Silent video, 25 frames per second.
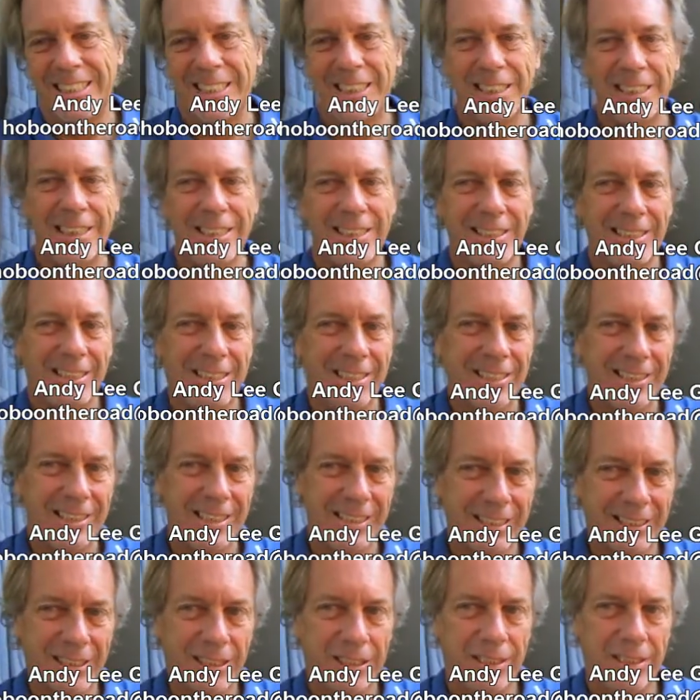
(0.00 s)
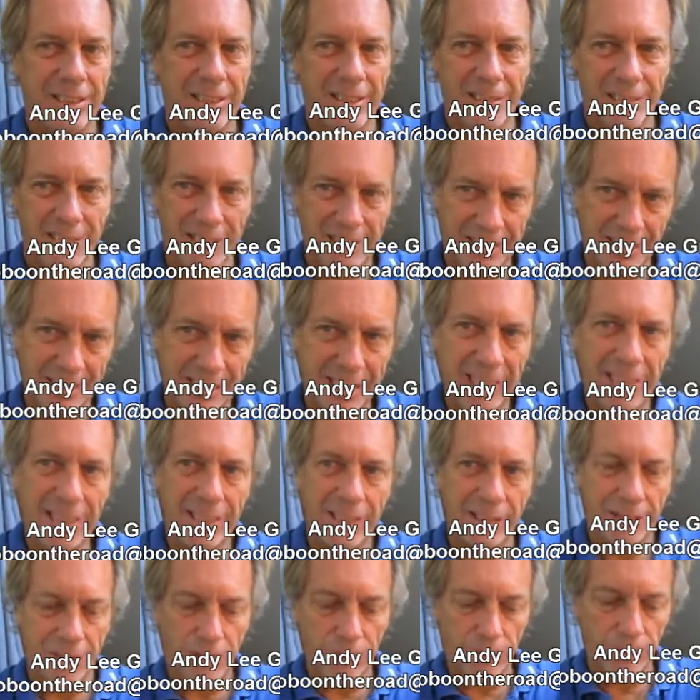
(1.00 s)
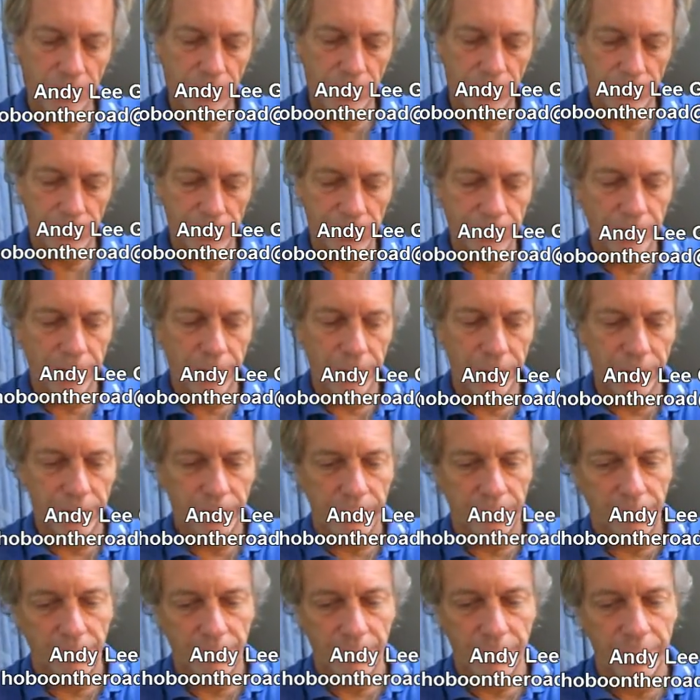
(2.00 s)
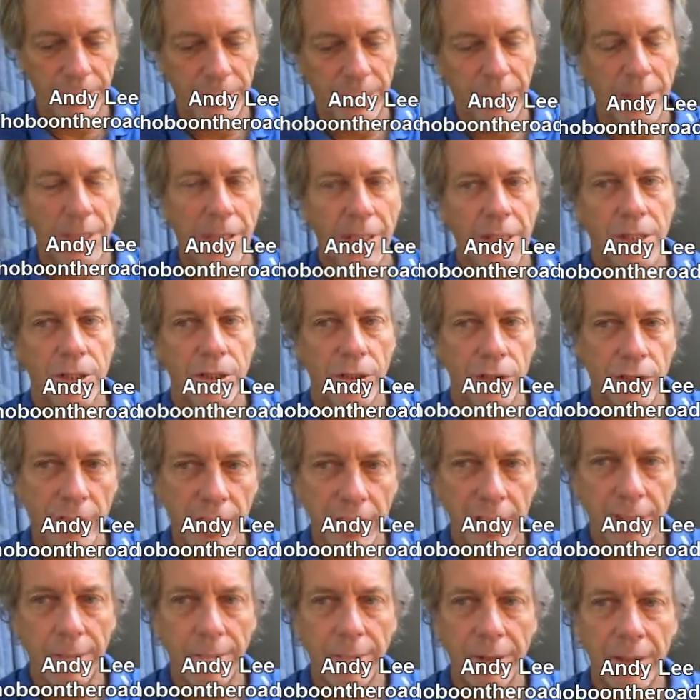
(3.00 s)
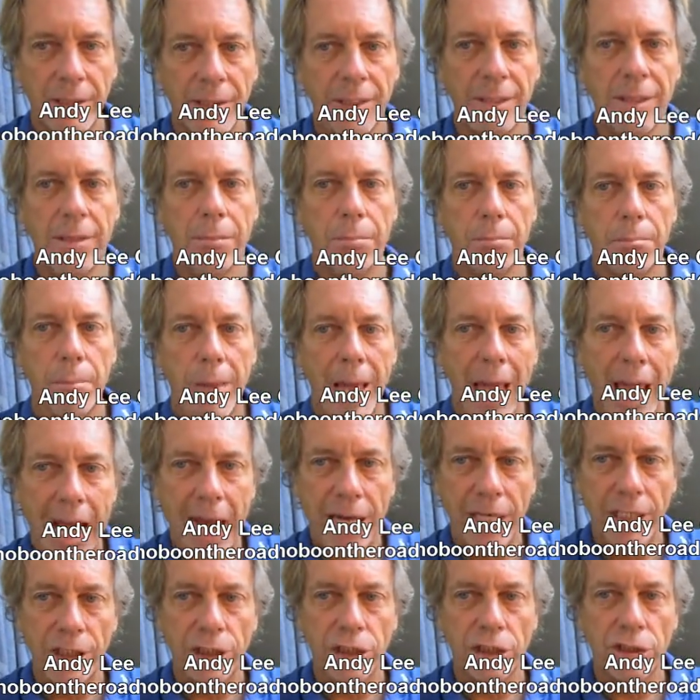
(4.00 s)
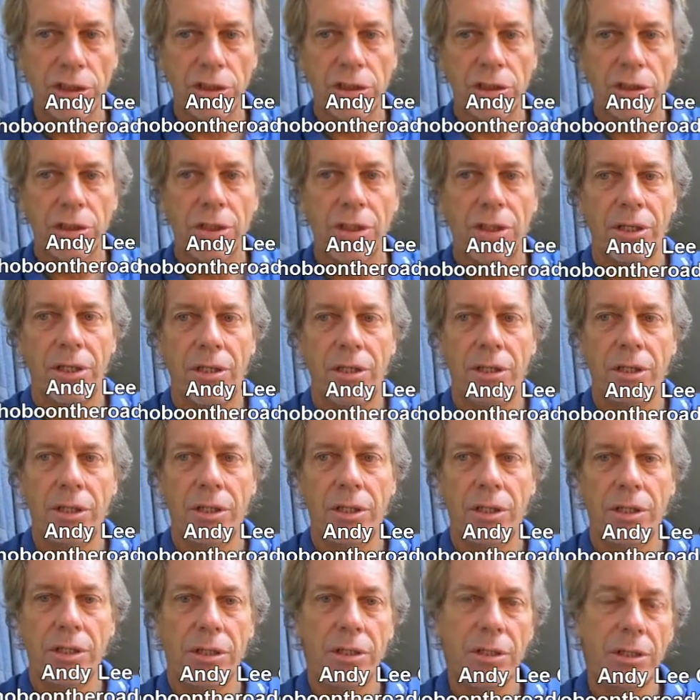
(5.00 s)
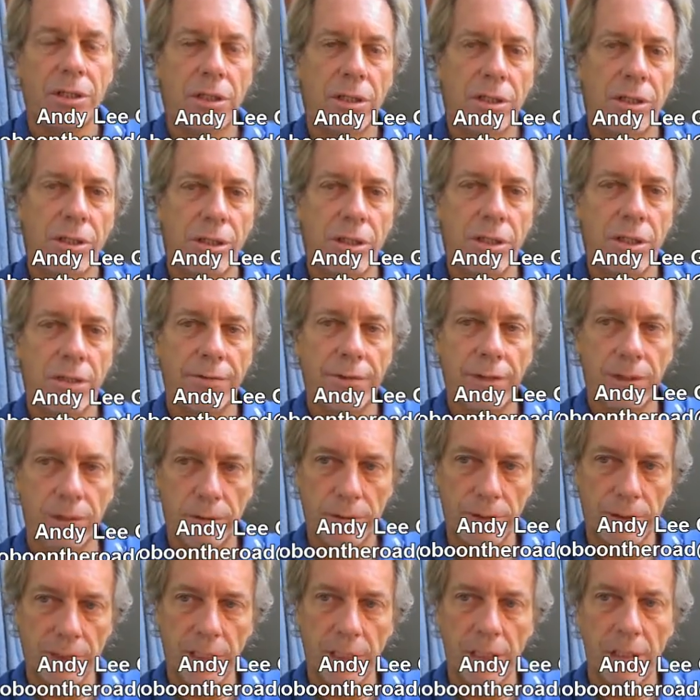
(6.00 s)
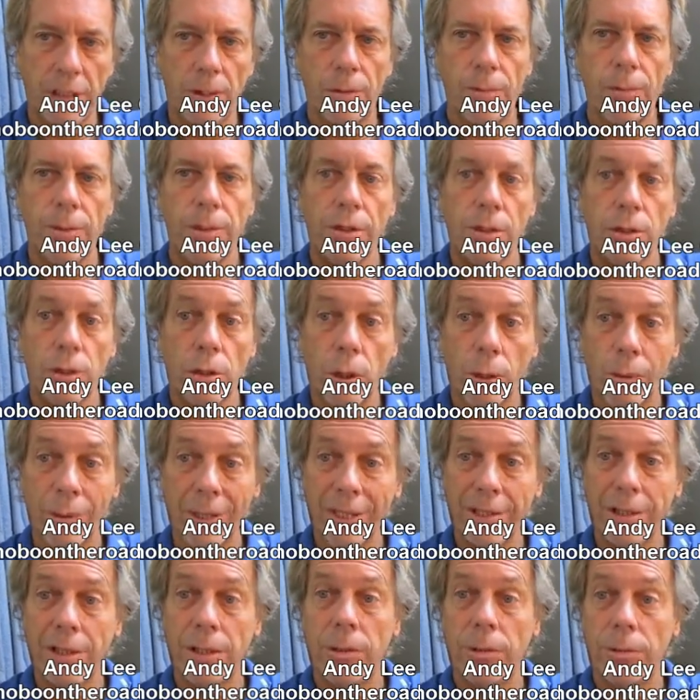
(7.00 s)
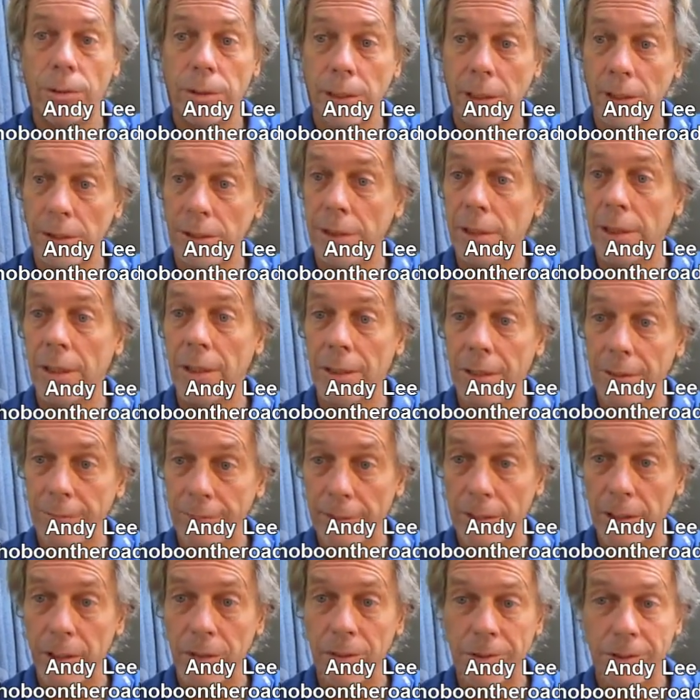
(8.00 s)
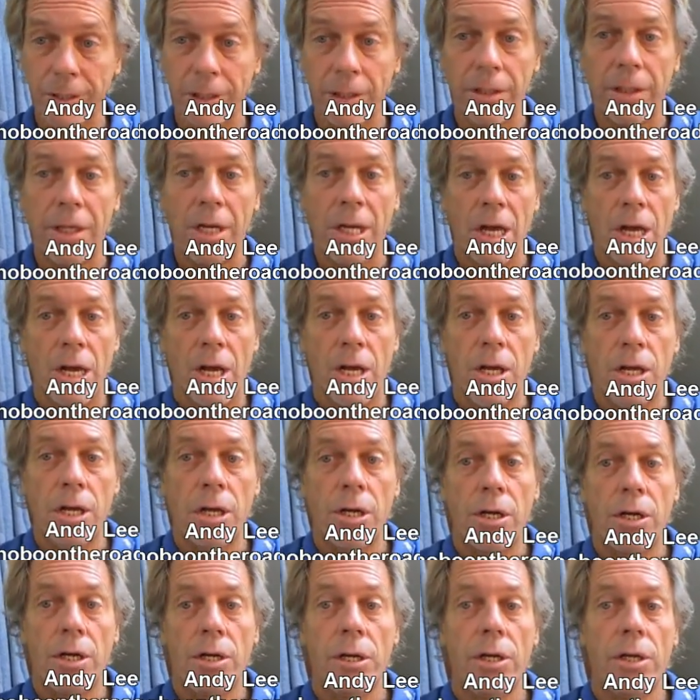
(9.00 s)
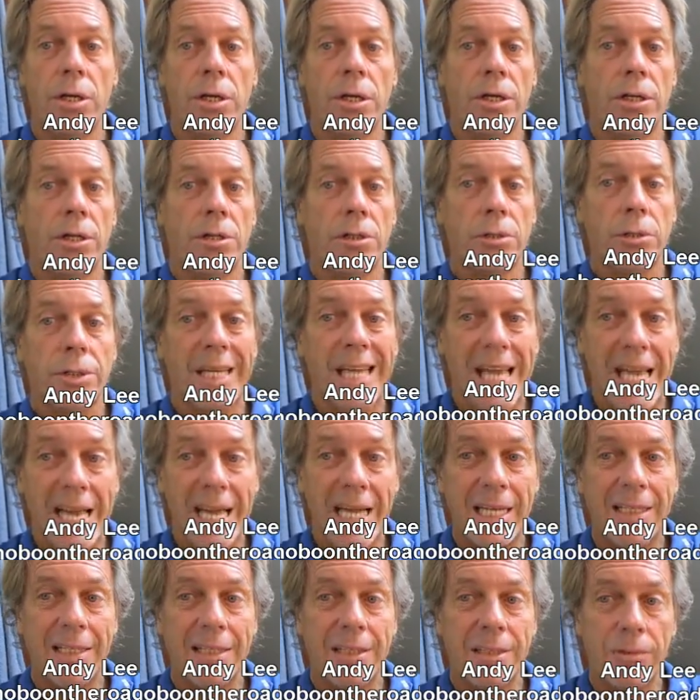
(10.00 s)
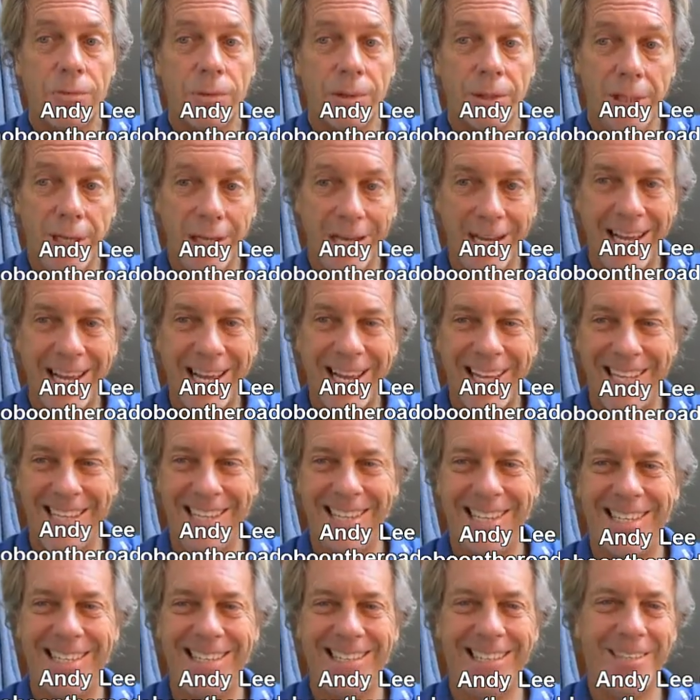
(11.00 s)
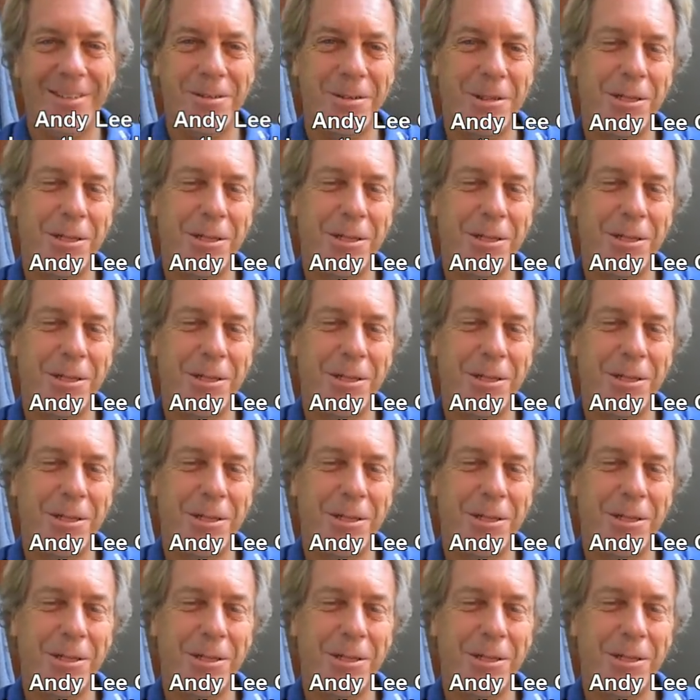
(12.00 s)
just you need to be the manager of the hotel when you go in the hotel to live in the hotel. You can't rely on,